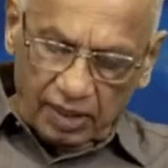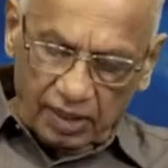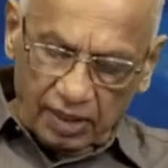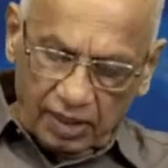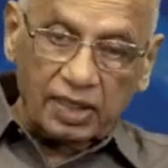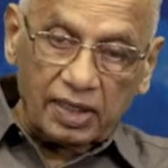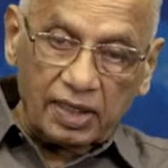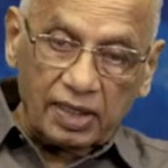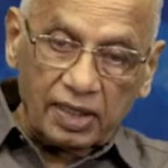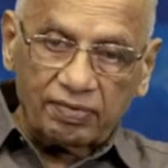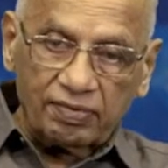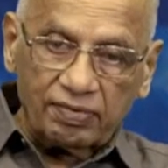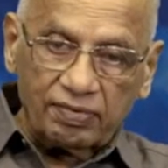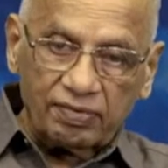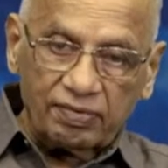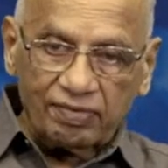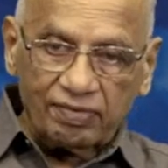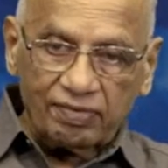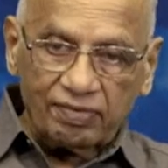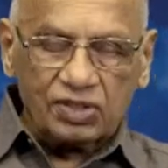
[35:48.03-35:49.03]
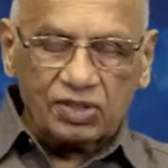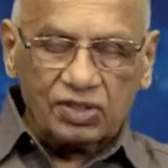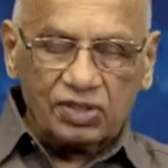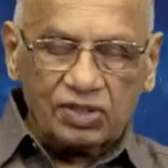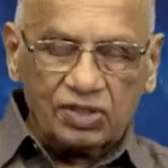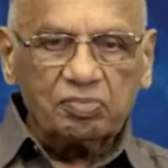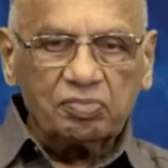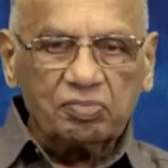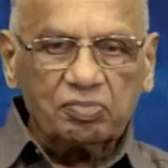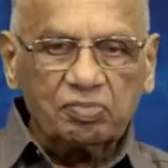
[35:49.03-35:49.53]
And at
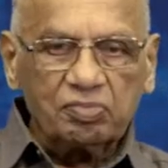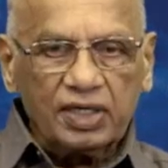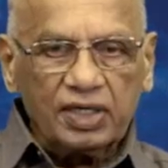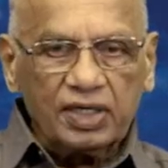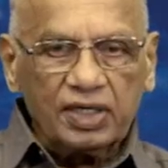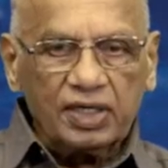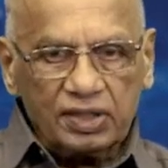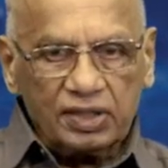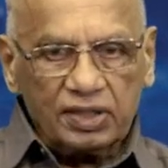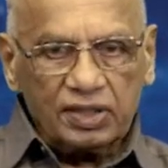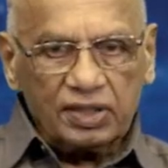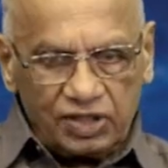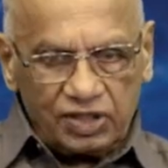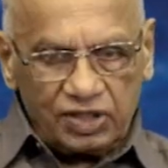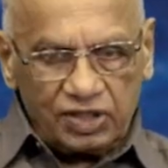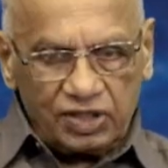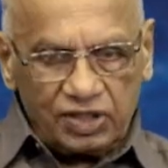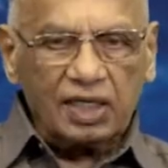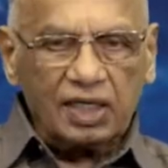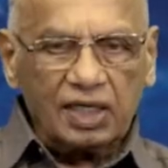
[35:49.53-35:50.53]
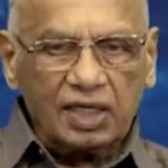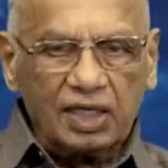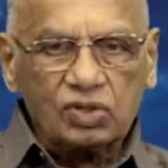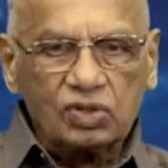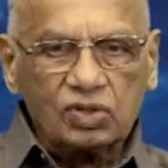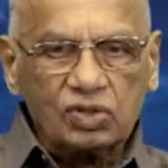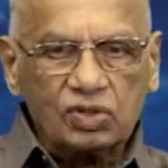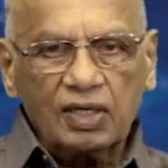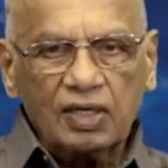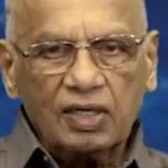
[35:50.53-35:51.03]
every 30 million it is taken
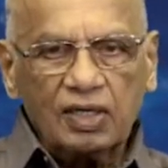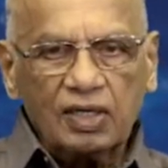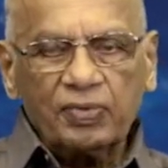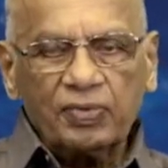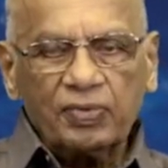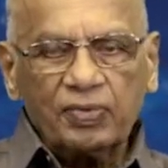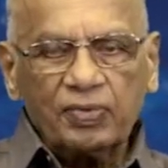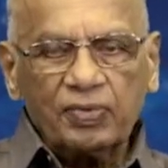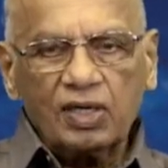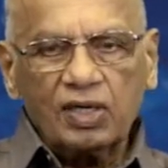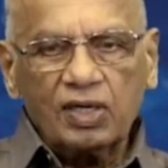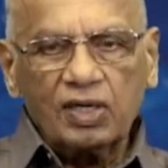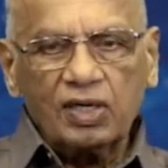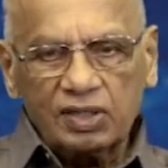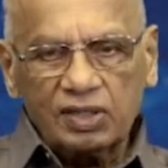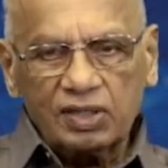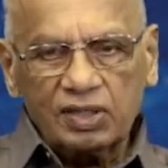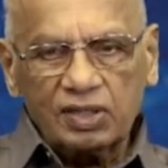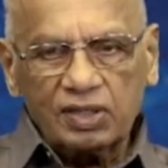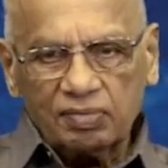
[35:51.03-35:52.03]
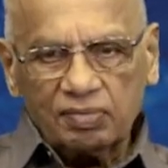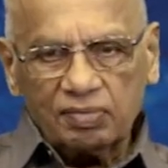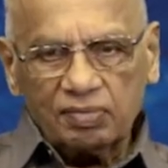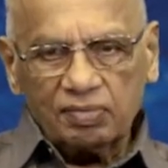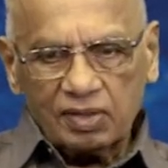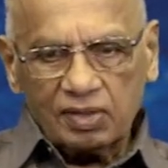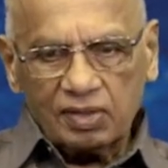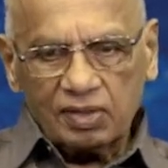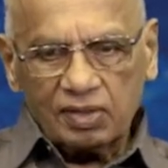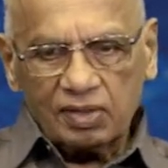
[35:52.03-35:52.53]
out, the
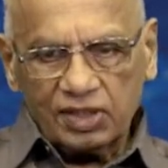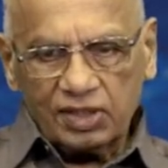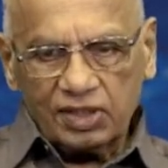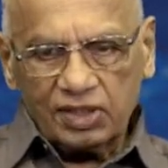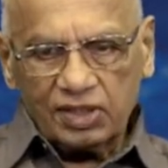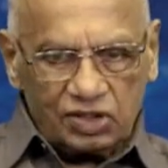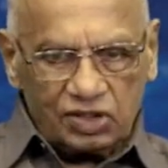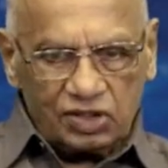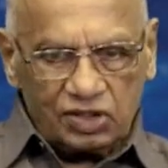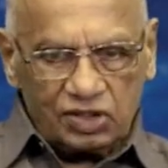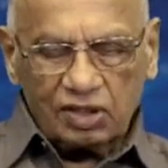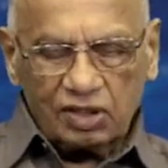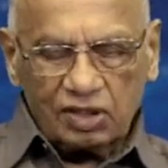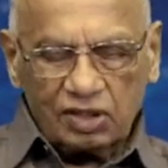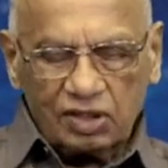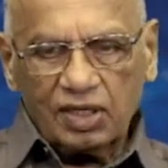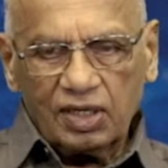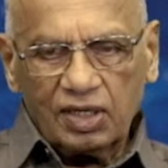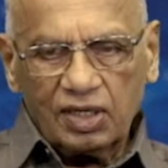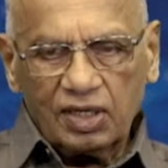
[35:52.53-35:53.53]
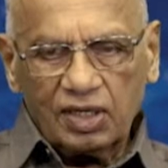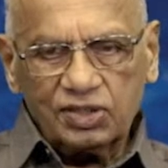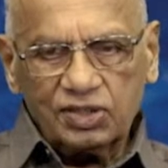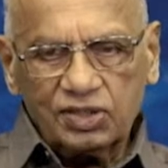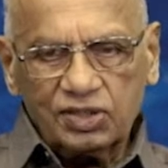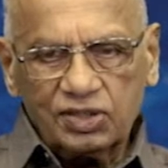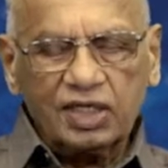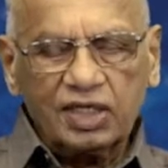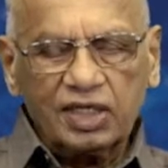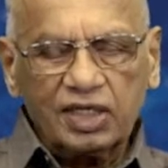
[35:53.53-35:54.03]
disc
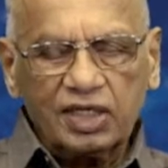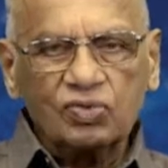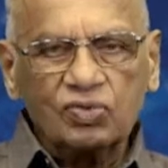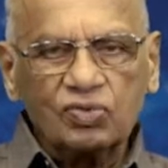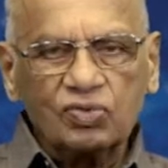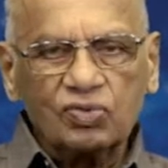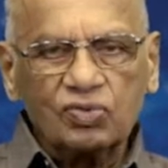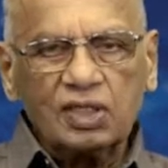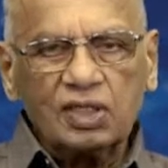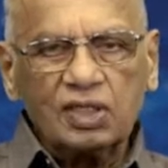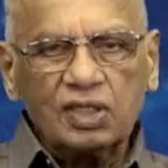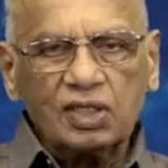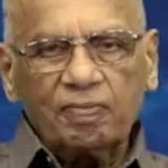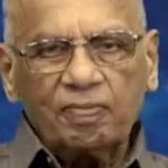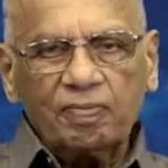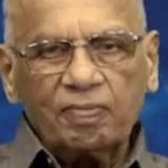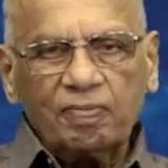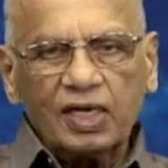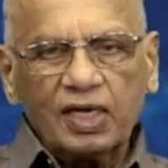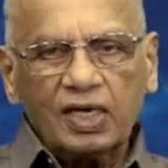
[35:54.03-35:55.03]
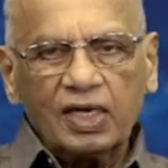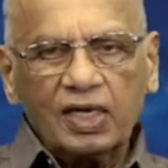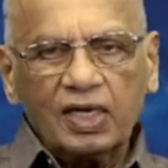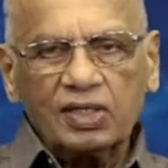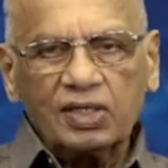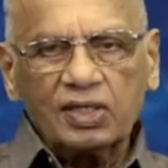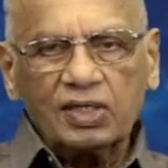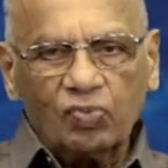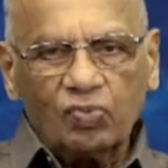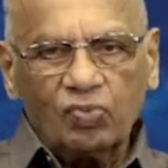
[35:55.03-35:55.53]
is taken out,
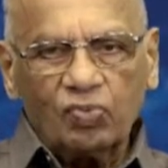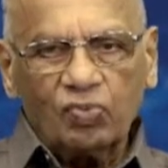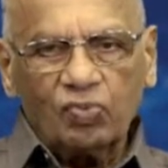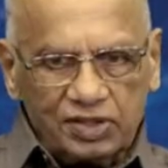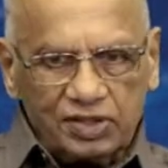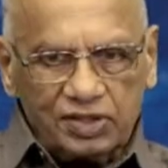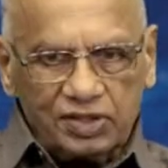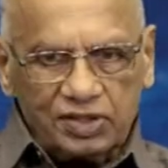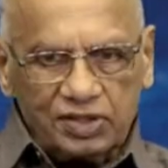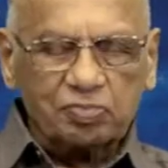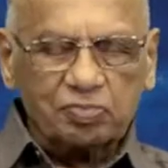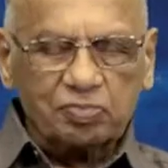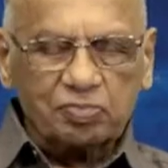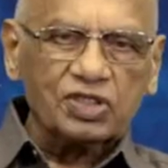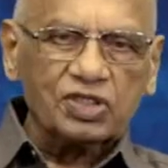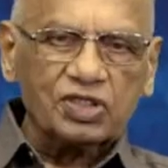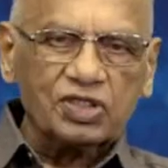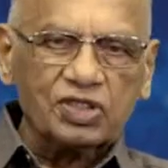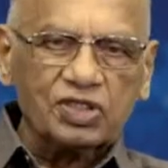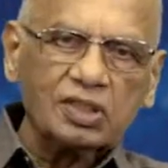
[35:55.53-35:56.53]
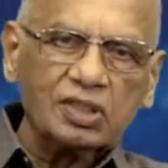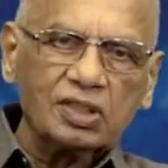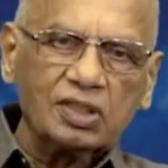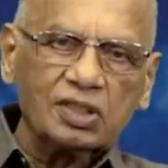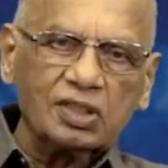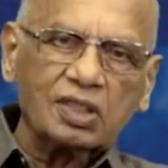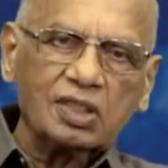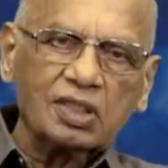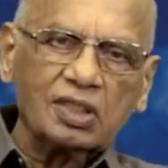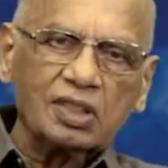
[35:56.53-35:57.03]
and the weight is
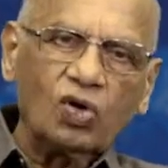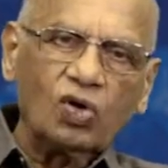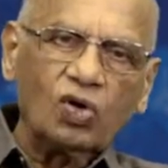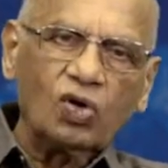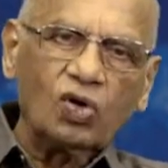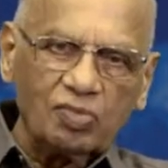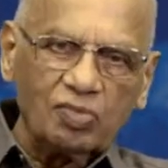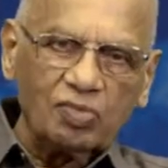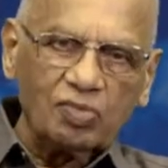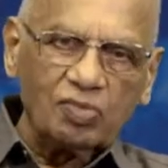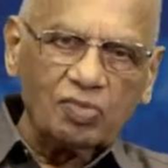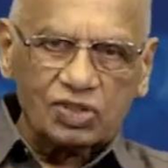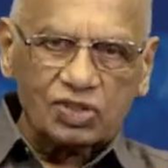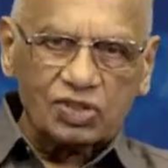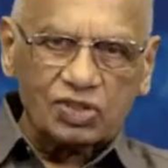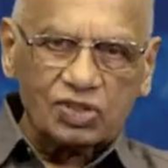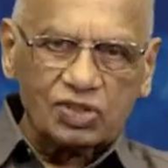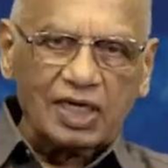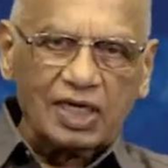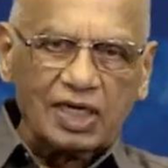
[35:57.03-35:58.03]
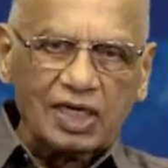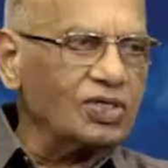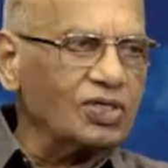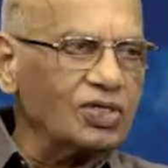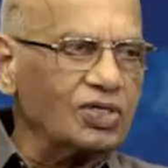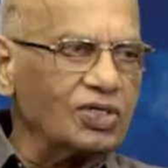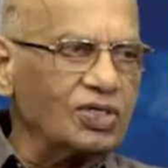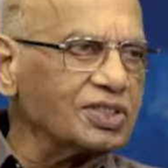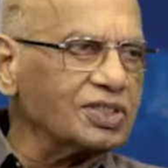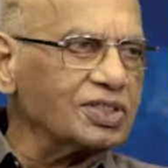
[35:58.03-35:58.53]
measured, the volume loss is
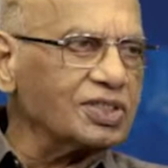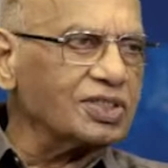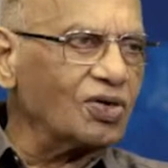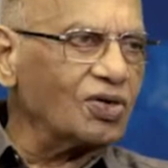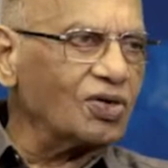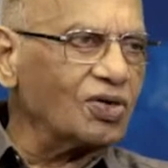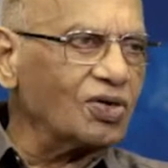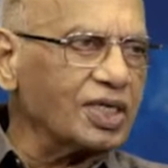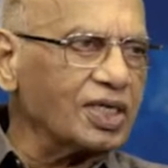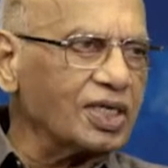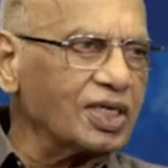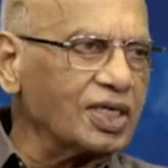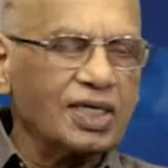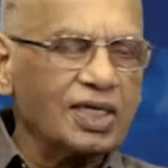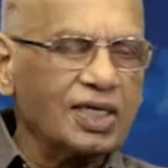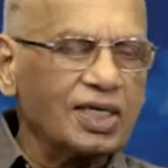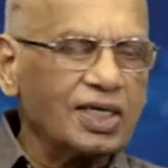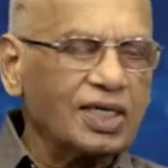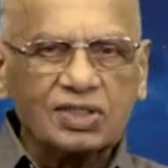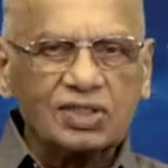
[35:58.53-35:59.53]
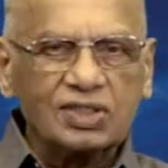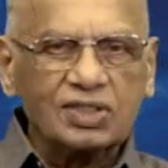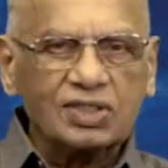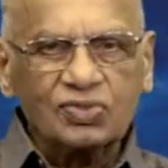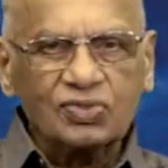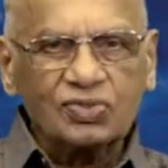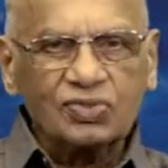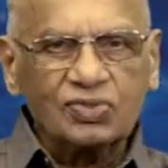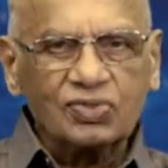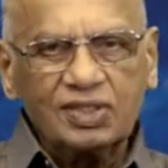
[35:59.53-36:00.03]
calculated and all that. That
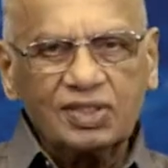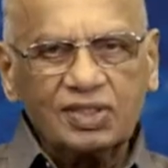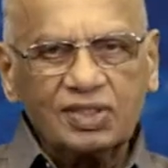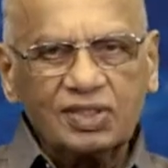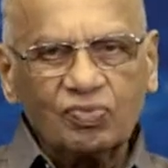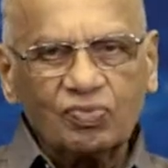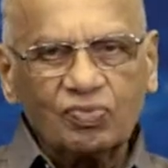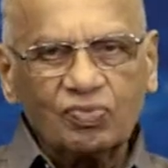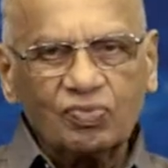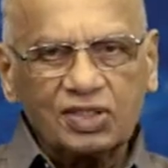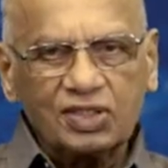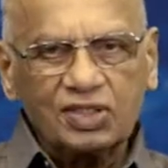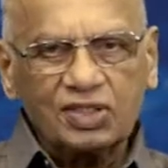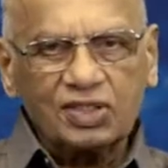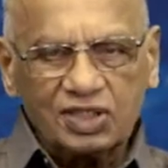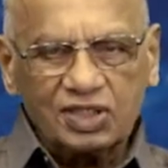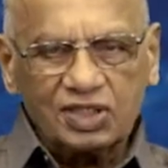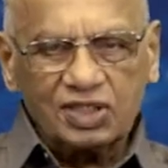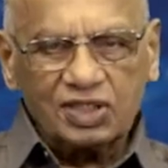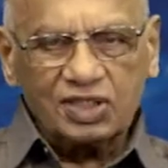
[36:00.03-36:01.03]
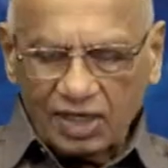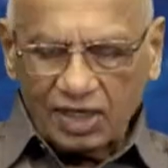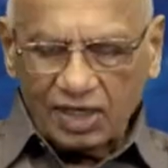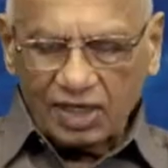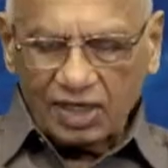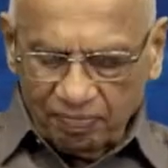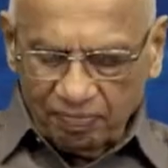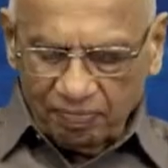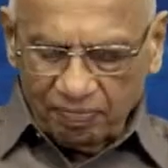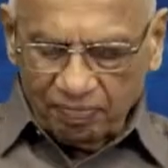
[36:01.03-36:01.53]
is how the wear testing is
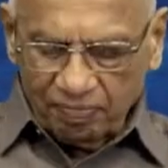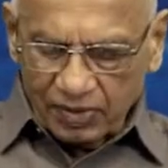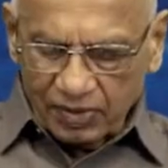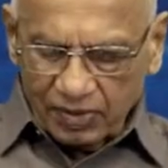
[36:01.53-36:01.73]
done.